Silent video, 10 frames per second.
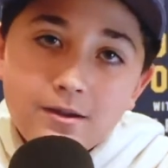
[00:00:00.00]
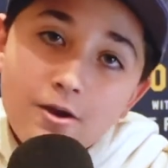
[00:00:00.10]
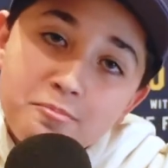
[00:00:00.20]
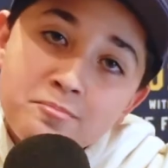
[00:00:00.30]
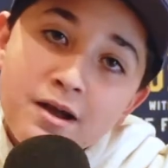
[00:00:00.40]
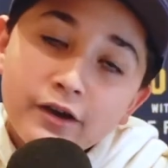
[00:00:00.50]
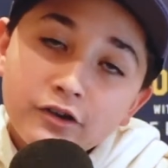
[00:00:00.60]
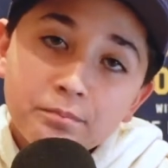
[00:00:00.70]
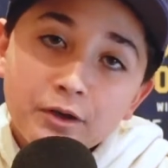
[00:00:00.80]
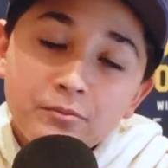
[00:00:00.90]
Urban Meyer
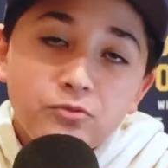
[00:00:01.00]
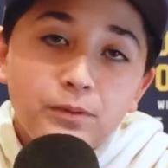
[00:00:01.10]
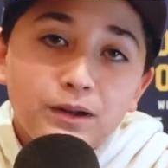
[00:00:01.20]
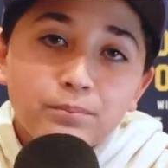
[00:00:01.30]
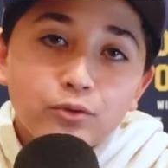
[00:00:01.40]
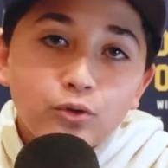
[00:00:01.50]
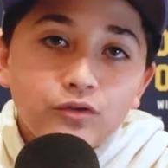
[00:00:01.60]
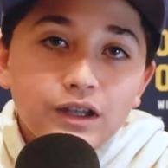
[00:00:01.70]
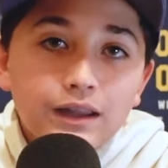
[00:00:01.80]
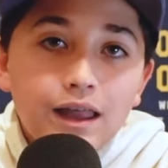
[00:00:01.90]
has pretty much been a
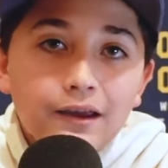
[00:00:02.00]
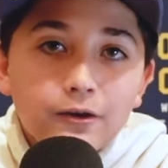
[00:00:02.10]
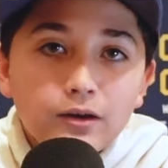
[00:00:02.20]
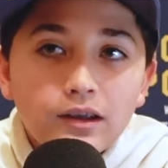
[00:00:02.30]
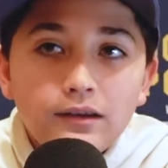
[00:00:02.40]
proven liar.